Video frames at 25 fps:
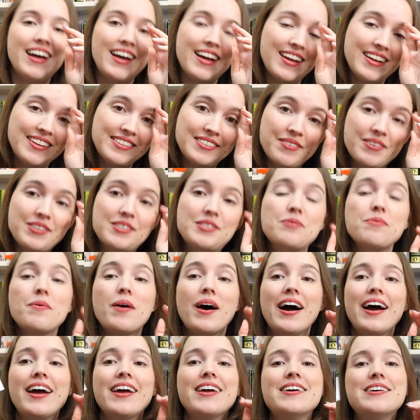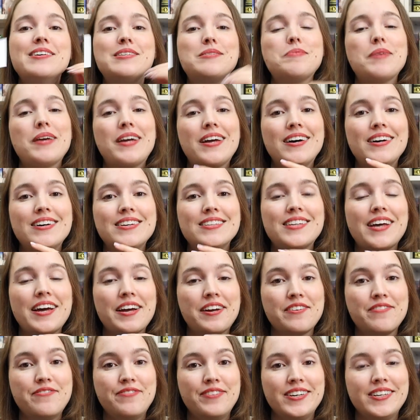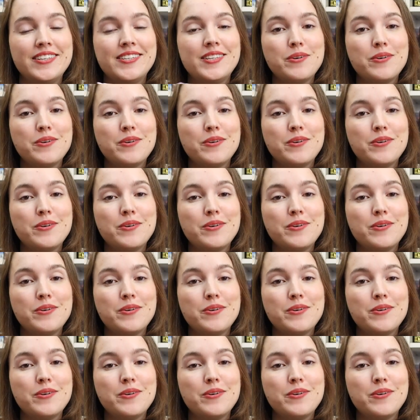And the reason why is because I could fit